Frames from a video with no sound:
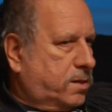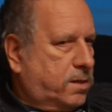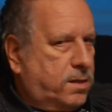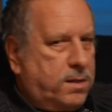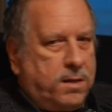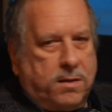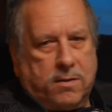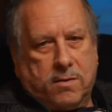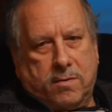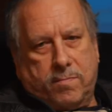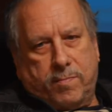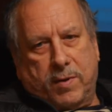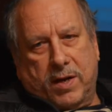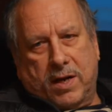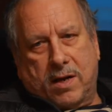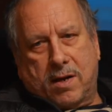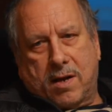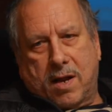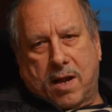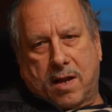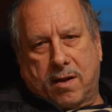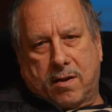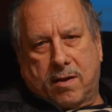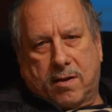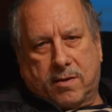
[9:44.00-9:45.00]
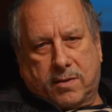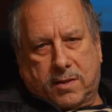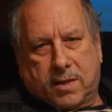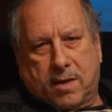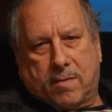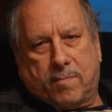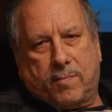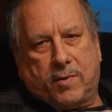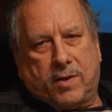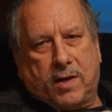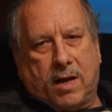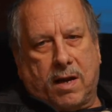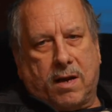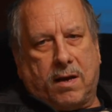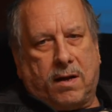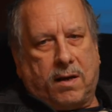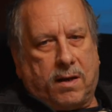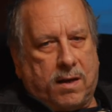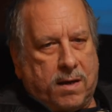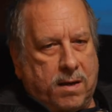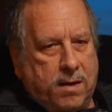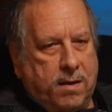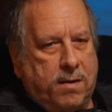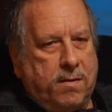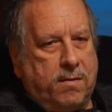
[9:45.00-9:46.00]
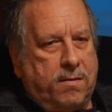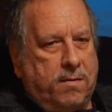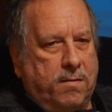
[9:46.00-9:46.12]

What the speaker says: should be something, and